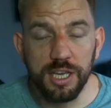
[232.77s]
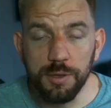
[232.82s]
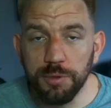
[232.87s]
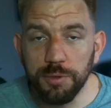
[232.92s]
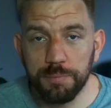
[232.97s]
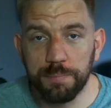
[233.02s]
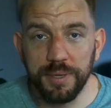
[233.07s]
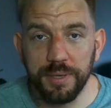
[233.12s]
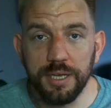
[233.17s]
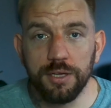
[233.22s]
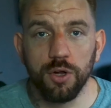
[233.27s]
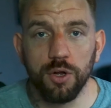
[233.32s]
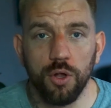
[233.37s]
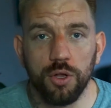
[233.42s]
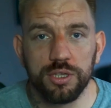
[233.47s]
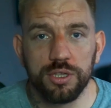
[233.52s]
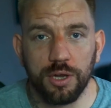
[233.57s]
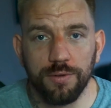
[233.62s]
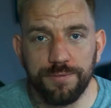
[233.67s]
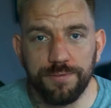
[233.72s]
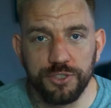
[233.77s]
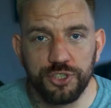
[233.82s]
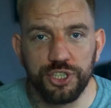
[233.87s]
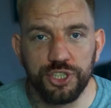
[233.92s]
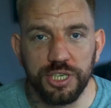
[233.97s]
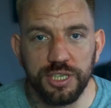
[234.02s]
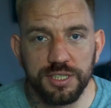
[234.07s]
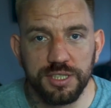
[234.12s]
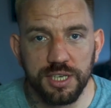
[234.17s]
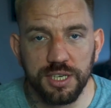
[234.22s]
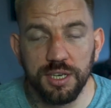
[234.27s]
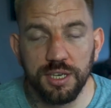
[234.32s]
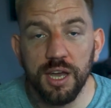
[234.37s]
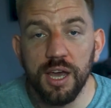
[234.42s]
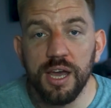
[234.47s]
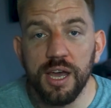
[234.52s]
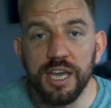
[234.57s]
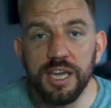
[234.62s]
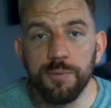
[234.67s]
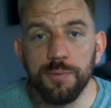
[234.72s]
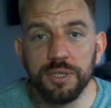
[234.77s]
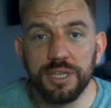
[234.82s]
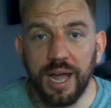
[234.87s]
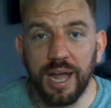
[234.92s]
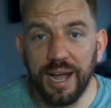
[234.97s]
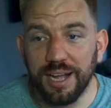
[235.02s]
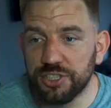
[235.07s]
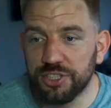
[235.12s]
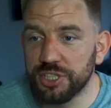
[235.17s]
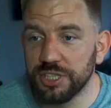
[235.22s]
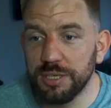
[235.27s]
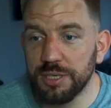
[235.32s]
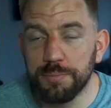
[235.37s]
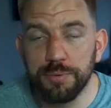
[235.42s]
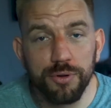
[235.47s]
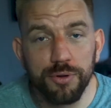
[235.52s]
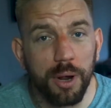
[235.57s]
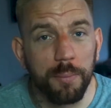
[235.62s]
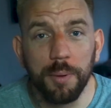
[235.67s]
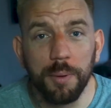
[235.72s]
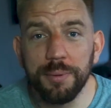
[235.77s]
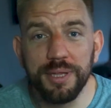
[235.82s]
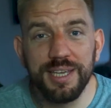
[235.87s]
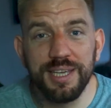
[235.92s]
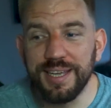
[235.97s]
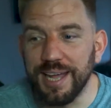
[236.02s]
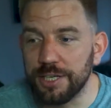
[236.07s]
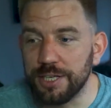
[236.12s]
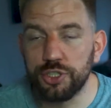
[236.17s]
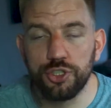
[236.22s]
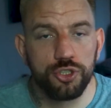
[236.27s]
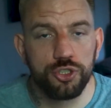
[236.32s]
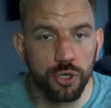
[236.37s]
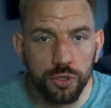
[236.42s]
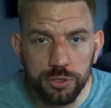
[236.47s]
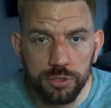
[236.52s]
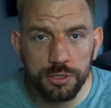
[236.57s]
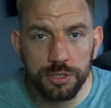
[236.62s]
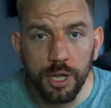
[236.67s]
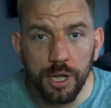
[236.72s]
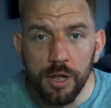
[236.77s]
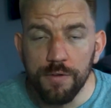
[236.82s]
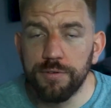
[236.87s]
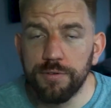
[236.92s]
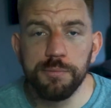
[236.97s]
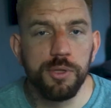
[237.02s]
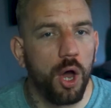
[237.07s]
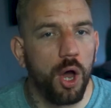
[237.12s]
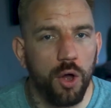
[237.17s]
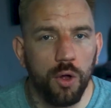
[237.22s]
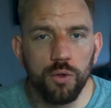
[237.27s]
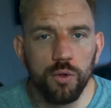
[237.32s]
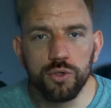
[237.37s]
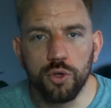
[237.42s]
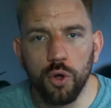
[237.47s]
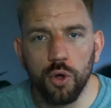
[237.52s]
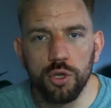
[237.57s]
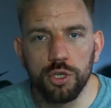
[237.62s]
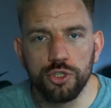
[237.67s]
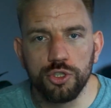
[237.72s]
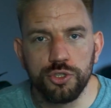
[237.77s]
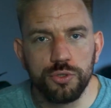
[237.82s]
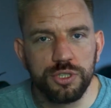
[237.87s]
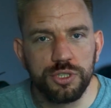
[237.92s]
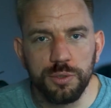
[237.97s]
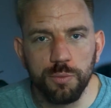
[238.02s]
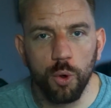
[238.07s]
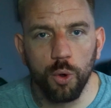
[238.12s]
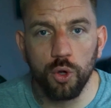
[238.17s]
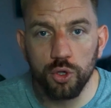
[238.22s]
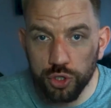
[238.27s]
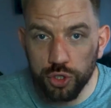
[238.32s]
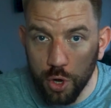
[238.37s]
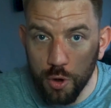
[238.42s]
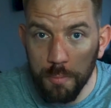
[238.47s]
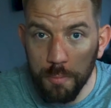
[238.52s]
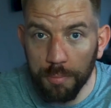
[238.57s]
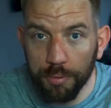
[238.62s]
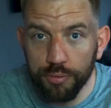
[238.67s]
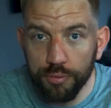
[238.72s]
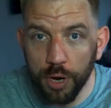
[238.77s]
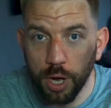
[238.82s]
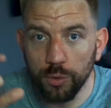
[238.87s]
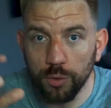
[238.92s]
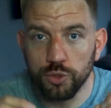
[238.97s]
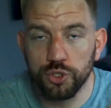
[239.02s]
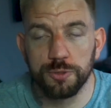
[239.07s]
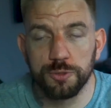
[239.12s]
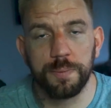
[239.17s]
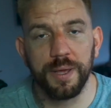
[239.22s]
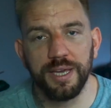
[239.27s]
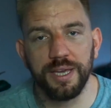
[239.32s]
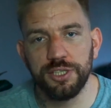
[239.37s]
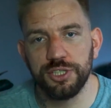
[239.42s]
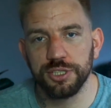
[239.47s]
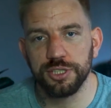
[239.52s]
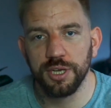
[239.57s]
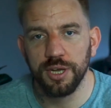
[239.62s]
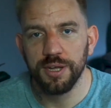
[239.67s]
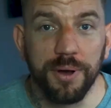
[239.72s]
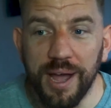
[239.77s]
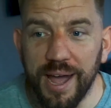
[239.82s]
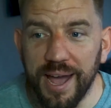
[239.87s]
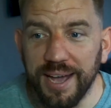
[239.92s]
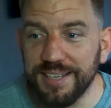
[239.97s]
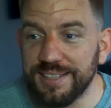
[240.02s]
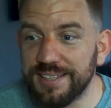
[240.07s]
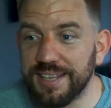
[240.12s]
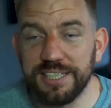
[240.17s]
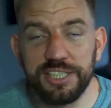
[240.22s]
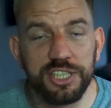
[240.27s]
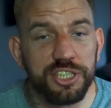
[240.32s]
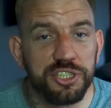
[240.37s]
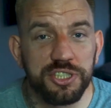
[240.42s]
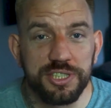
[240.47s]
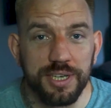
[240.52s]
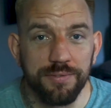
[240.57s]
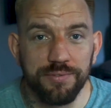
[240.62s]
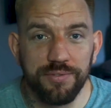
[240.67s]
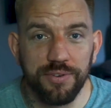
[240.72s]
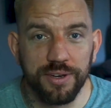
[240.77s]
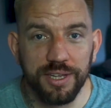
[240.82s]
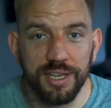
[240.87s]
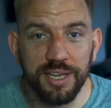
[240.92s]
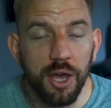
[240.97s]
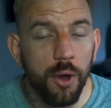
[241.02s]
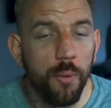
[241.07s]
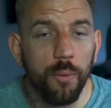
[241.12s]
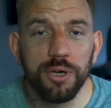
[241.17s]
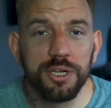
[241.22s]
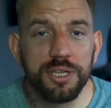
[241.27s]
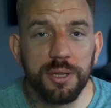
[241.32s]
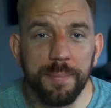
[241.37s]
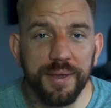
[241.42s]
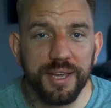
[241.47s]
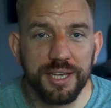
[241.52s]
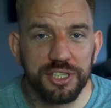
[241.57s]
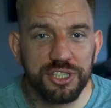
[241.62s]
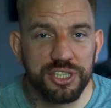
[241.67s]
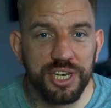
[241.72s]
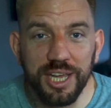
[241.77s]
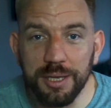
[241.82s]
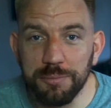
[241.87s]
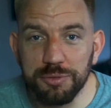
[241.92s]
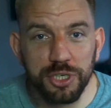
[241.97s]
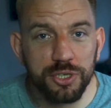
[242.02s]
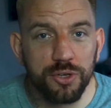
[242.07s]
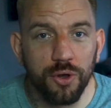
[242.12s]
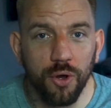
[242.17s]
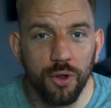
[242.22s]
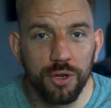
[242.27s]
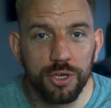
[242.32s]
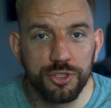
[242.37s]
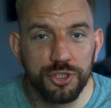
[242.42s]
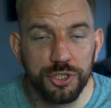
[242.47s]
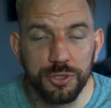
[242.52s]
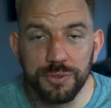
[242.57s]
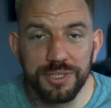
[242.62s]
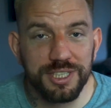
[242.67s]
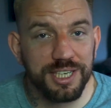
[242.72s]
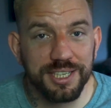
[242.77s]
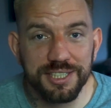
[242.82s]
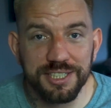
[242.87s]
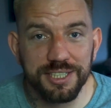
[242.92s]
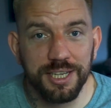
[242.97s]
he would be called out for cheating. He would actually probably get shunned from the whole Call of Duty Warzone Pro space. But hey, this is Symfuhny, one of the biggest names in Call of Duty,